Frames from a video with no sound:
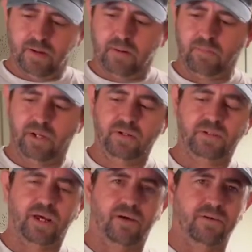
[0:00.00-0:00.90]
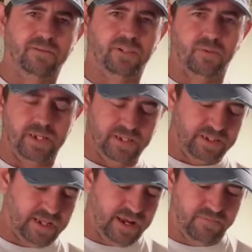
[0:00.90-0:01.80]
Blues Hog sweet and
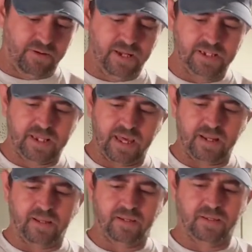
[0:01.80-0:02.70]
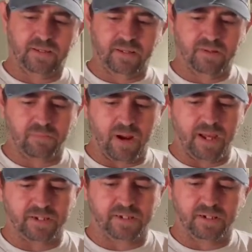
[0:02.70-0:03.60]
savory. It's got a good
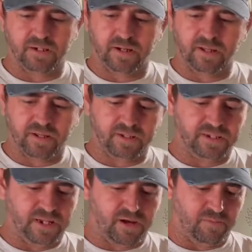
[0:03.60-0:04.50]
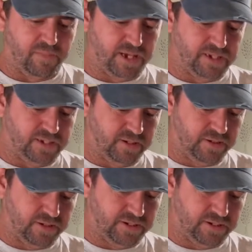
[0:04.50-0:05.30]
brown sugar and a good salt taste to it.